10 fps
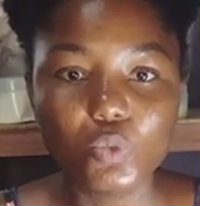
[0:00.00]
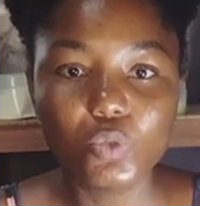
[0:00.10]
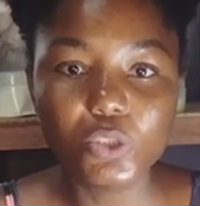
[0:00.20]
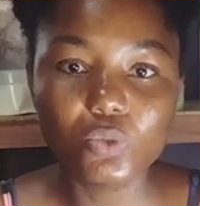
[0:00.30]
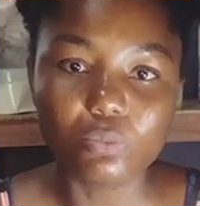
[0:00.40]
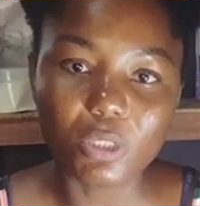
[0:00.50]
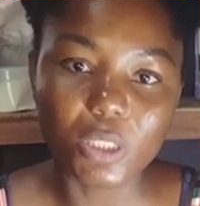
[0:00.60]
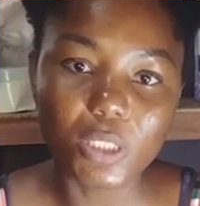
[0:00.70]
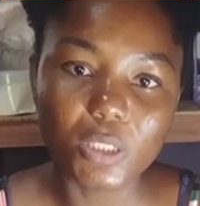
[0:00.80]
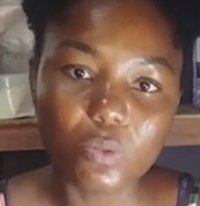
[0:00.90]
you want to
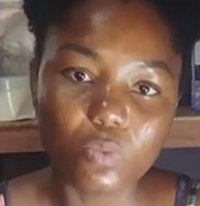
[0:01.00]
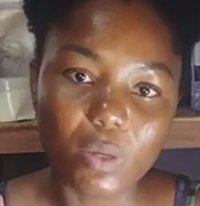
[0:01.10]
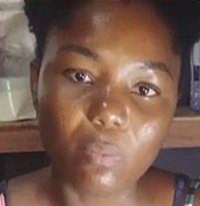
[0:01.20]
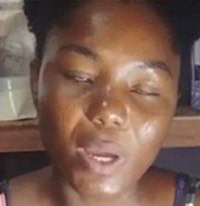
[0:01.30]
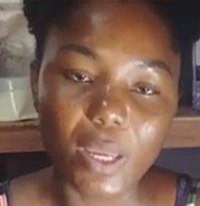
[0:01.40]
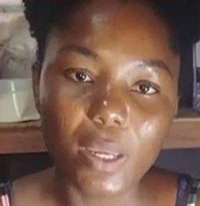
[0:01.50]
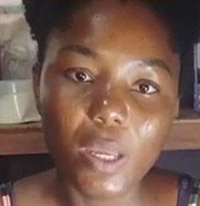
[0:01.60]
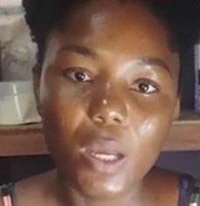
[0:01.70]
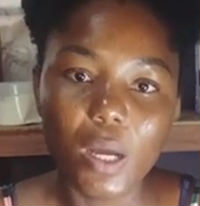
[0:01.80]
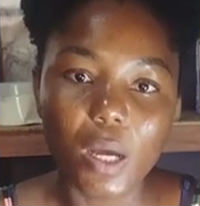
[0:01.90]
make it whereby
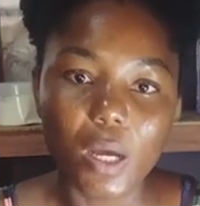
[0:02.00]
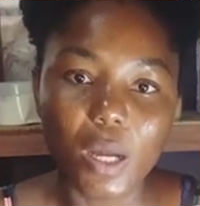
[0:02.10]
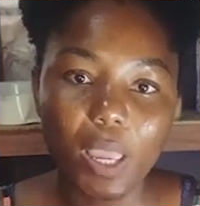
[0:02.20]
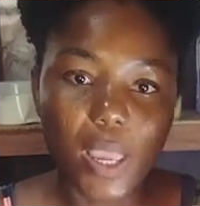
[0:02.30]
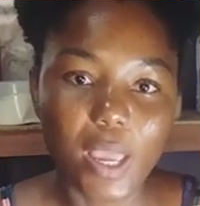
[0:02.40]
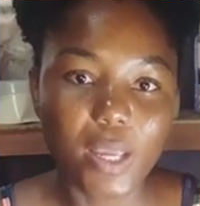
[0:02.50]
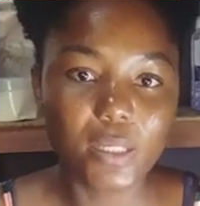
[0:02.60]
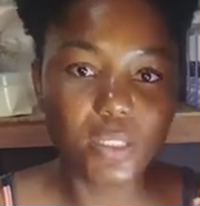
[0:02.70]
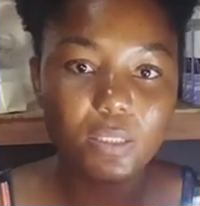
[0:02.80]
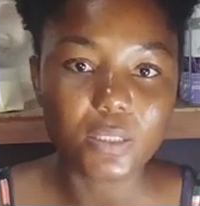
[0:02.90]
hair
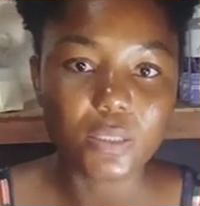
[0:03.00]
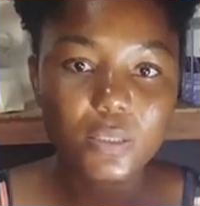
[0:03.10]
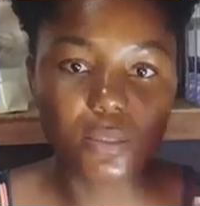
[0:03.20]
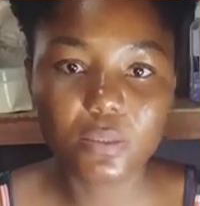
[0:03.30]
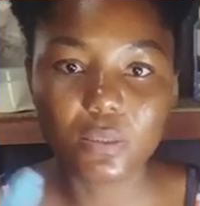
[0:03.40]
is